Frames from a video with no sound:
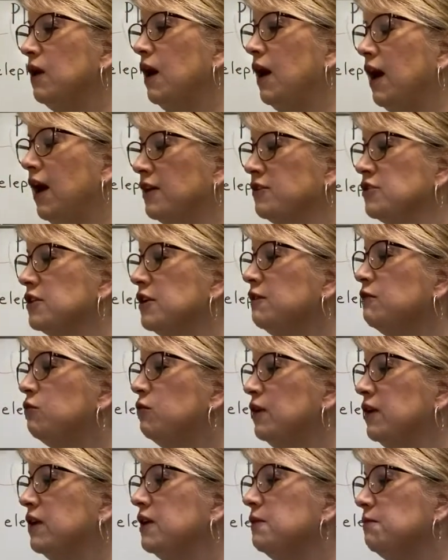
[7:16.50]
adjective
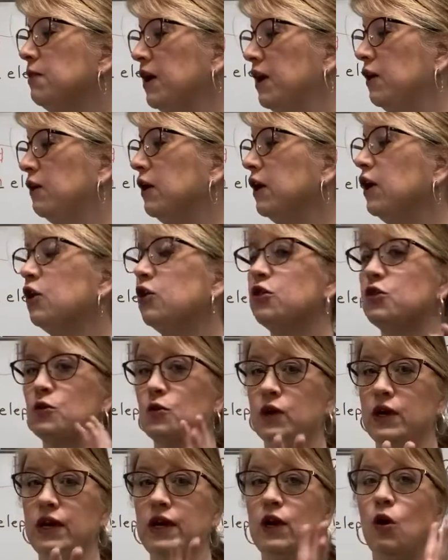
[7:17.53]
when comparing
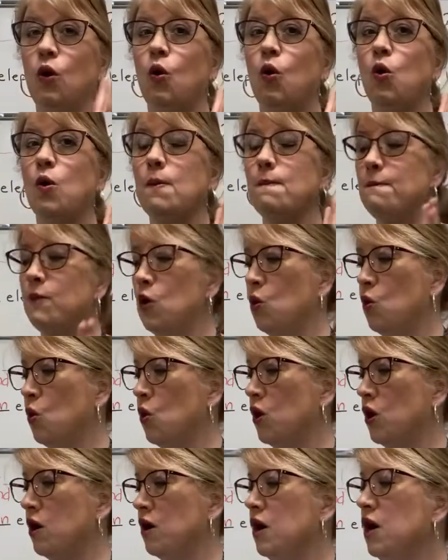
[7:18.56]
three or
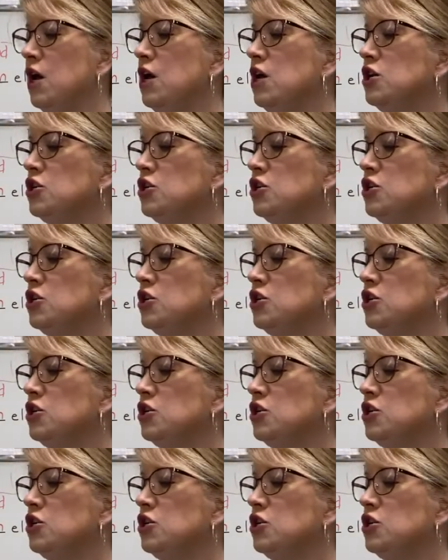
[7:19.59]
more.